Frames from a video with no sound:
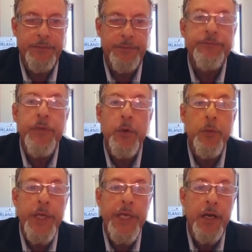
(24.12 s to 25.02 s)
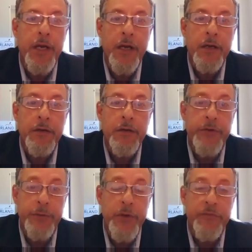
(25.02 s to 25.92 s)
We are
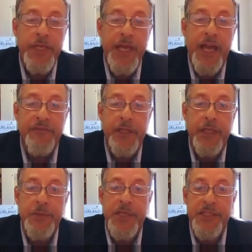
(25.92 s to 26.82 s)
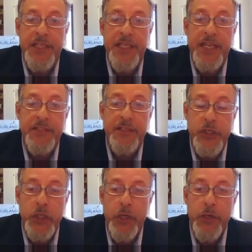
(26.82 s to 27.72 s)
removing Guy Phillips as a guest of our
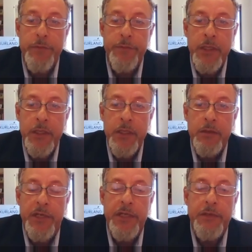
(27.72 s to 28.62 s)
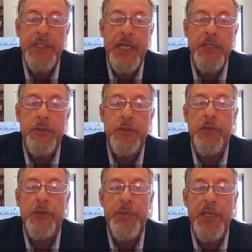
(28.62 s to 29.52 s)
show, where he was scheduled to
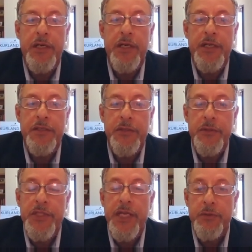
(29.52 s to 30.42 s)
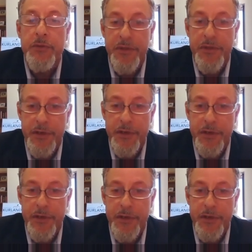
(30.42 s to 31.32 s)
appear on Tuesday, June
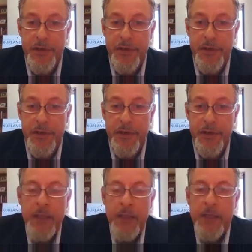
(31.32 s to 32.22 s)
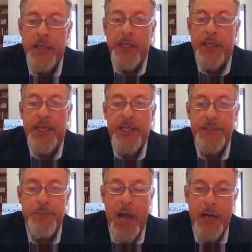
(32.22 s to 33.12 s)
30th. His
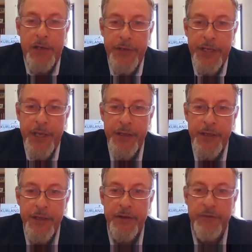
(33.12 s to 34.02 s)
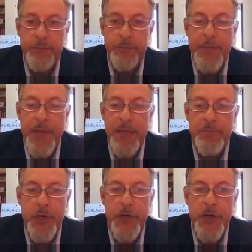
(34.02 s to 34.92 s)
mockery of black
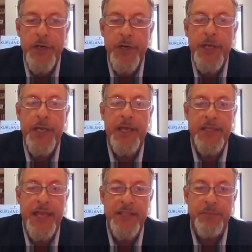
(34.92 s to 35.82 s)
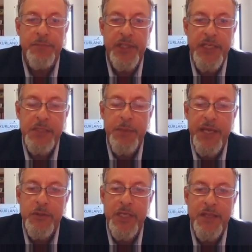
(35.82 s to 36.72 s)
men murdered at the hands of
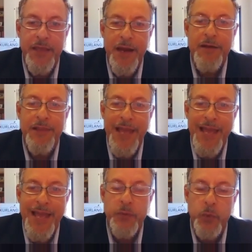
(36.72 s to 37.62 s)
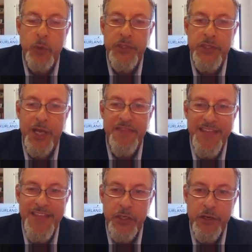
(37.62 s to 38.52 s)
police by using their last words
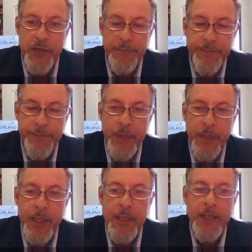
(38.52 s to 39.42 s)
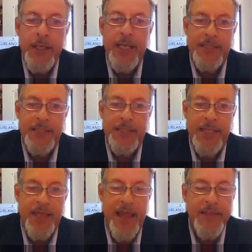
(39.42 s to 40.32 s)
on this earth as they
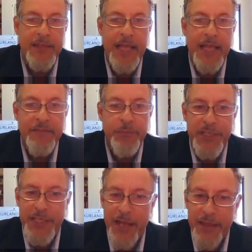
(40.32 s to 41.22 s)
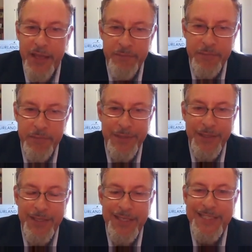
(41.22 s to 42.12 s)
had the life pressed out of them,
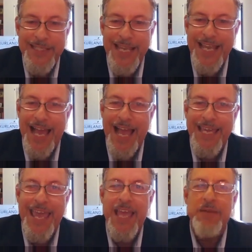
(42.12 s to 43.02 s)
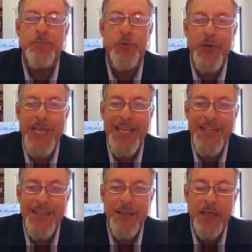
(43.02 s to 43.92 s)
saying, "I can't
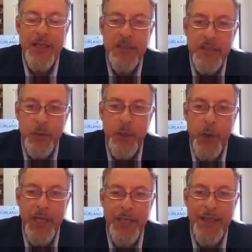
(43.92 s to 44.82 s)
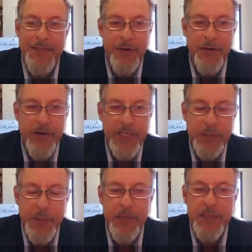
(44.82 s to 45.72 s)
breathe," to equate their
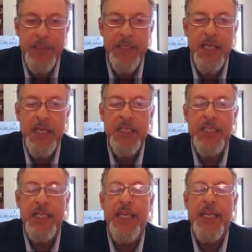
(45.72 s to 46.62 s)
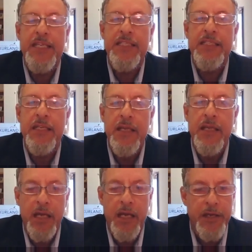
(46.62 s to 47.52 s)
experiences to his
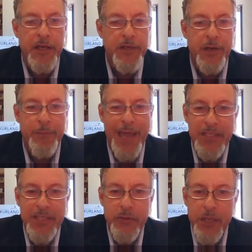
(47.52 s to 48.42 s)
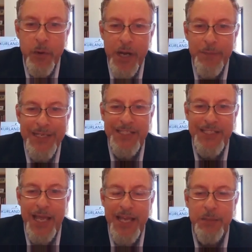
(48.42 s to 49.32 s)
under a mask requirement
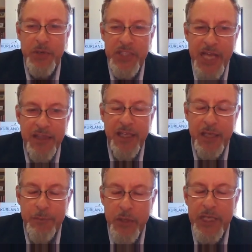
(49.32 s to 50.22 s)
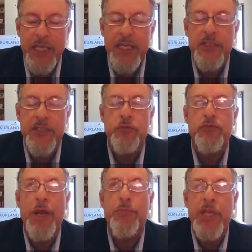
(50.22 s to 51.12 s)
designed to protect the community is
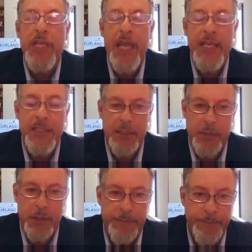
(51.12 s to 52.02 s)
reprehensible.